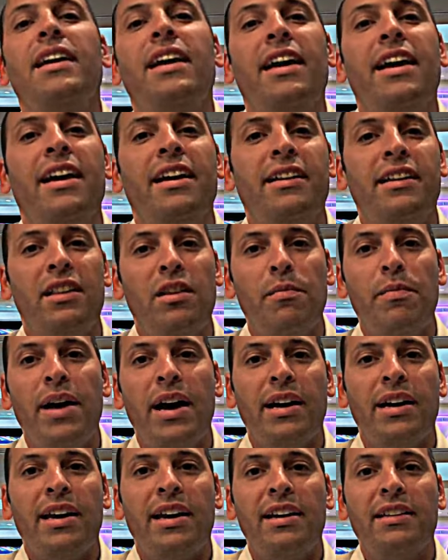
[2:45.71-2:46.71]
and in the
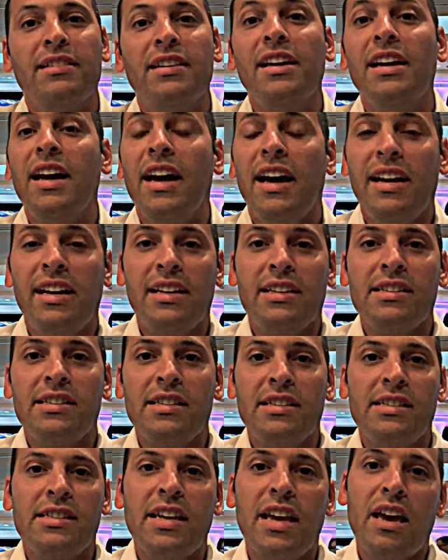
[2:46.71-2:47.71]
back end, and it's the
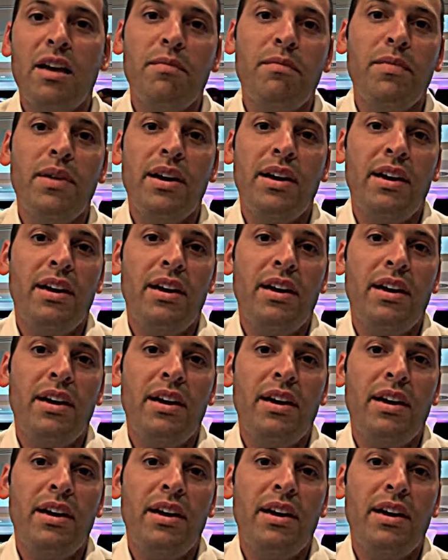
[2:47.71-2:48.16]
same